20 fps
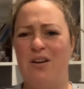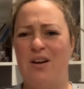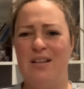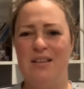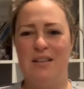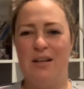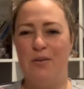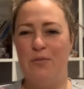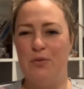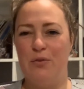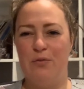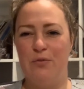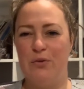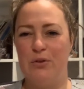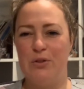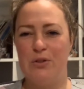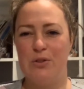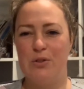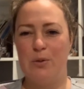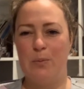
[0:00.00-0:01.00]
I love the
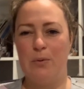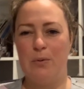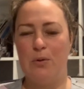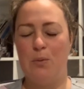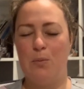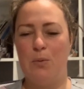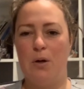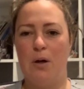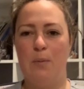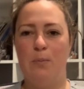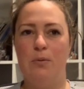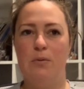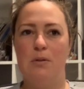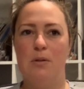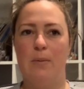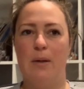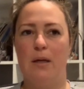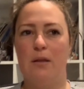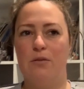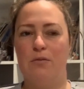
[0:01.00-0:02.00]
food at Supernormal. I booked
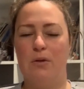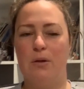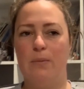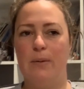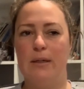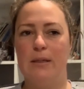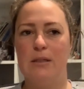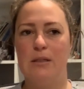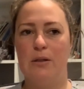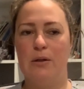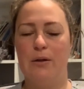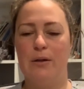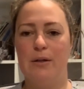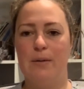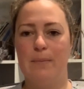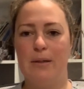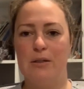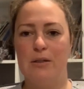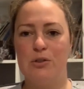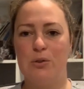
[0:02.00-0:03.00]
about 3 weeks ago to
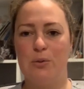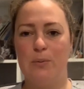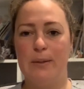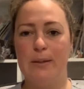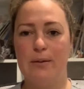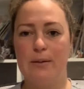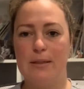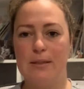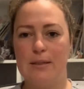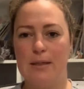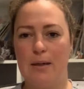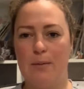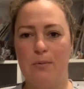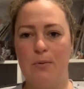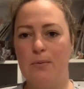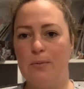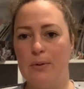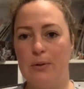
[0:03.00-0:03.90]
make sure we got a table.